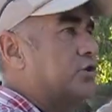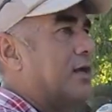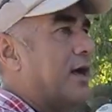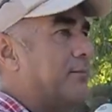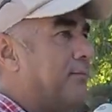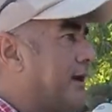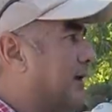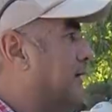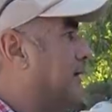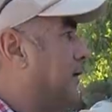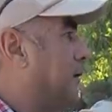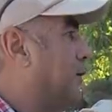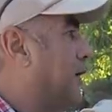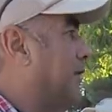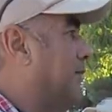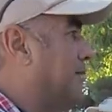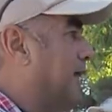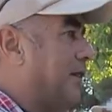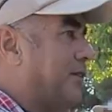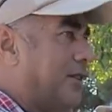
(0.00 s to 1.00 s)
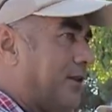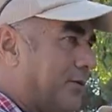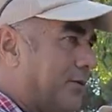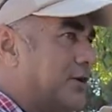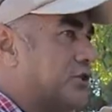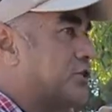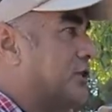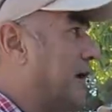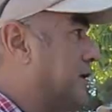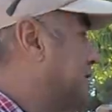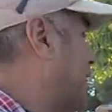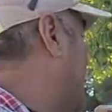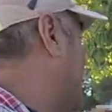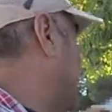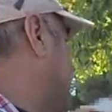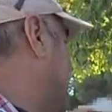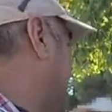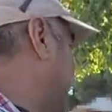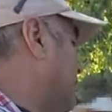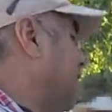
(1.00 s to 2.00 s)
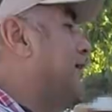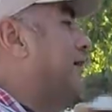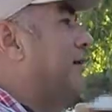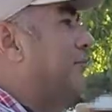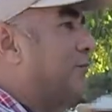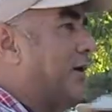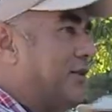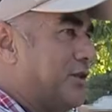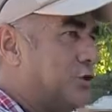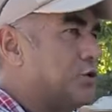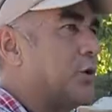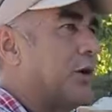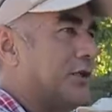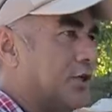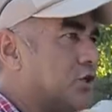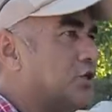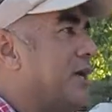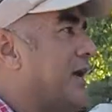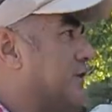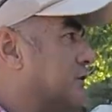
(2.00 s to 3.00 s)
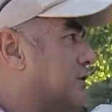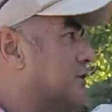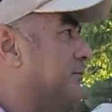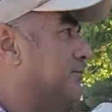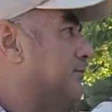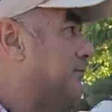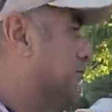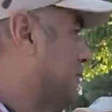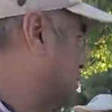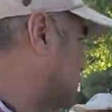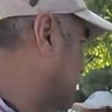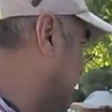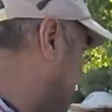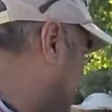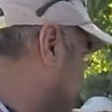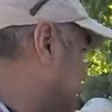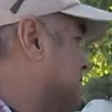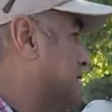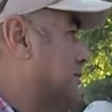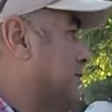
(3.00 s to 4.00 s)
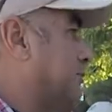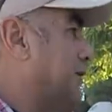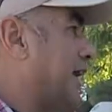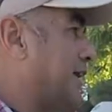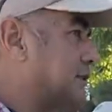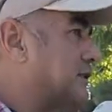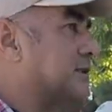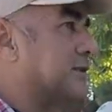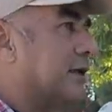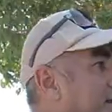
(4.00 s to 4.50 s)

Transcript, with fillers: them back, right now to the region and attack by the Turkish hands. So this is the place.